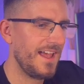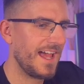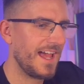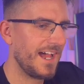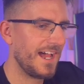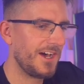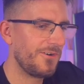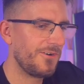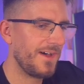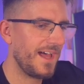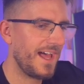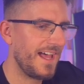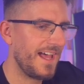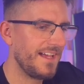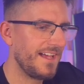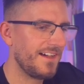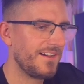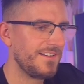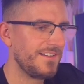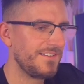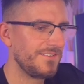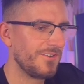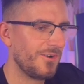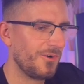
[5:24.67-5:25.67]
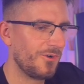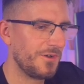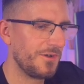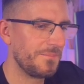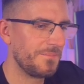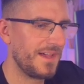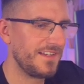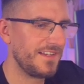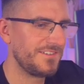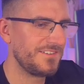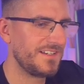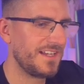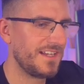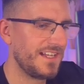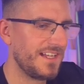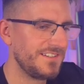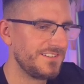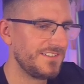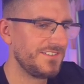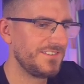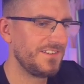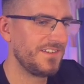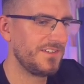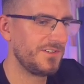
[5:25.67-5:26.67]
Our AI automation
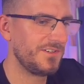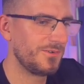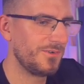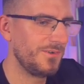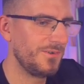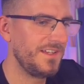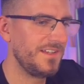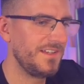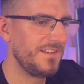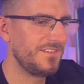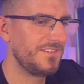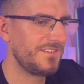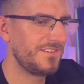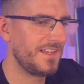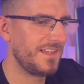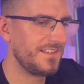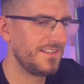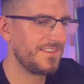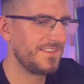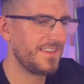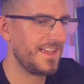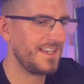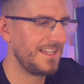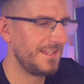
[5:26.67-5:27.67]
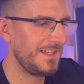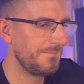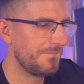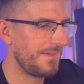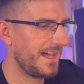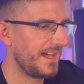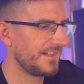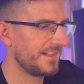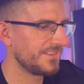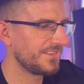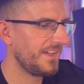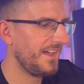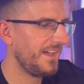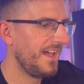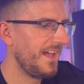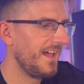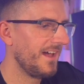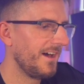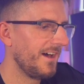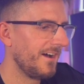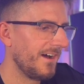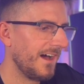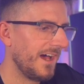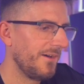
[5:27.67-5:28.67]
agency could extend that impact,
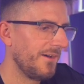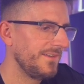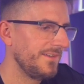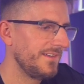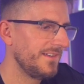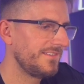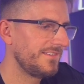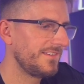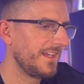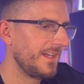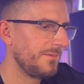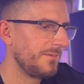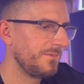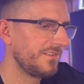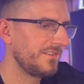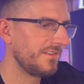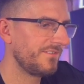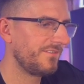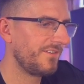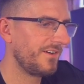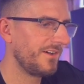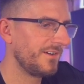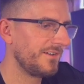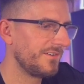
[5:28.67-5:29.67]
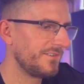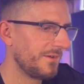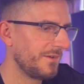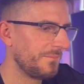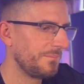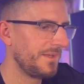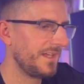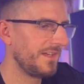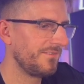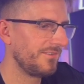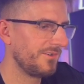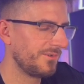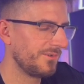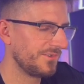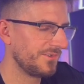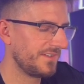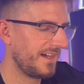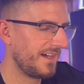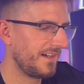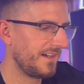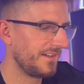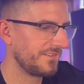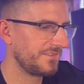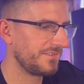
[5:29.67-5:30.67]
allowing your teams to focus on pivotal
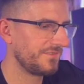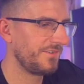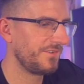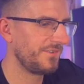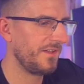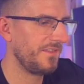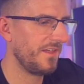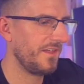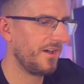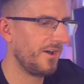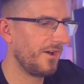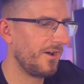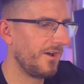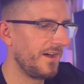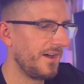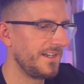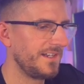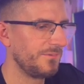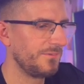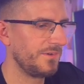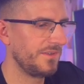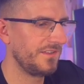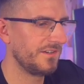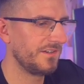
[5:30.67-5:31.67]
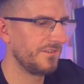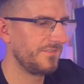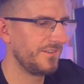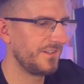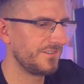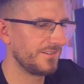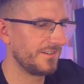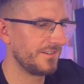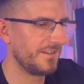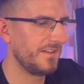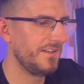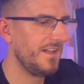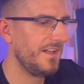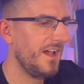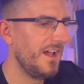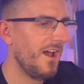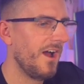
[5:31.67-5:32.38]
tasks, further aligning with your vision.